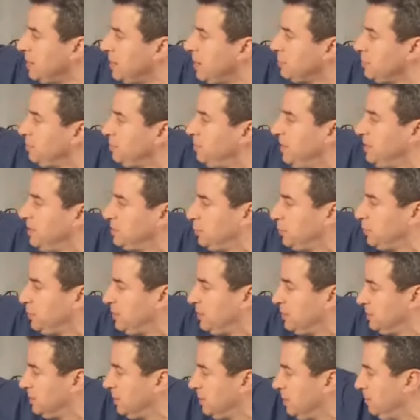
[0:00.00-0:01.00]
know, the other piece
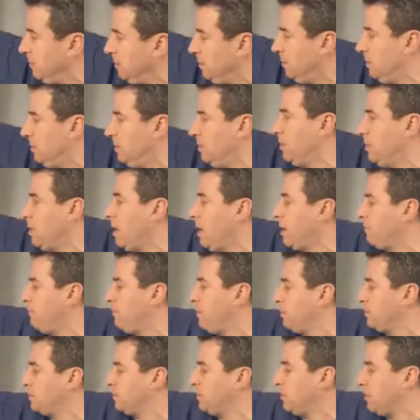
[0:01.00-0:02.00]
with this that a lot of
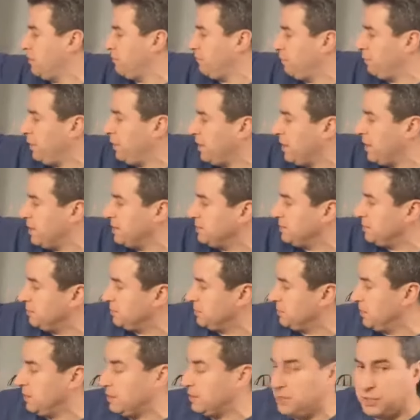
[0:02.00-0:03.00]
folks don't even realize
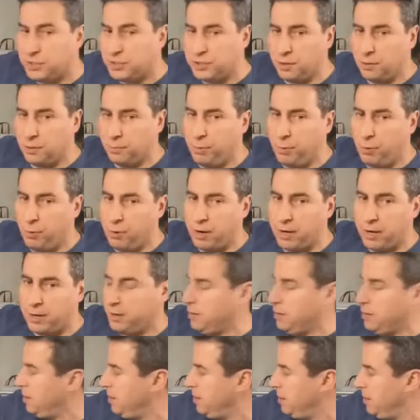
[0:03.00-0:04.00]
there's an additional
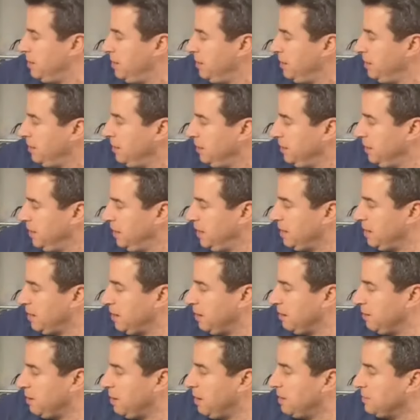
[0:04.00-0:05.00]
port
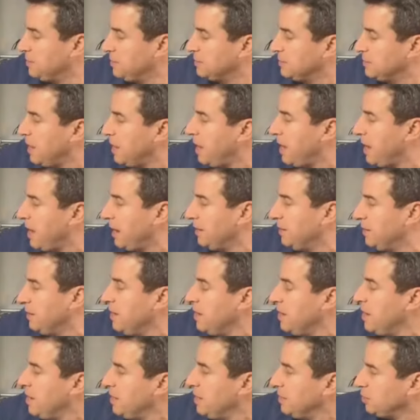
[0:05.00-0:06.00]
here on the side.
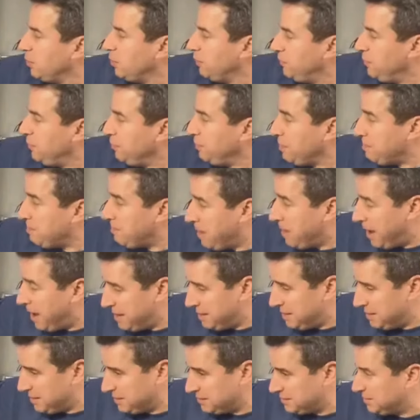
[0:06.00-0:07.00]
So if you were to
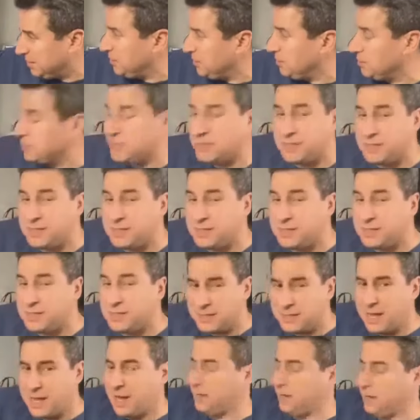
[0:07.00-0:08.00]
buy this and you still
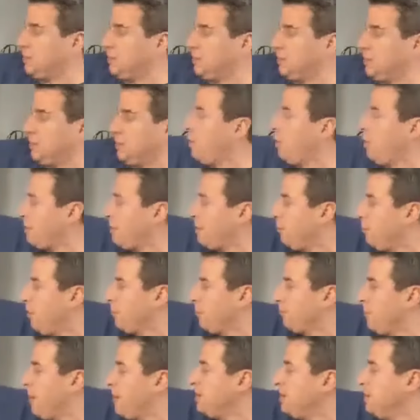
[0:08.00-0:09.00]
decided that you wanted
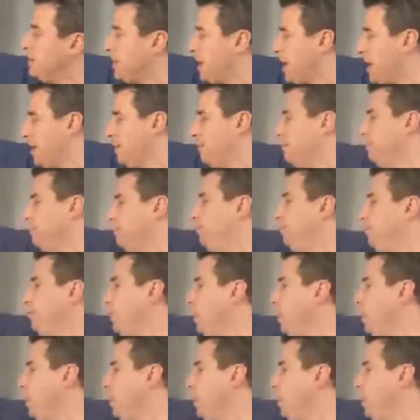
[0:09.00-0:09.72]
more runtime,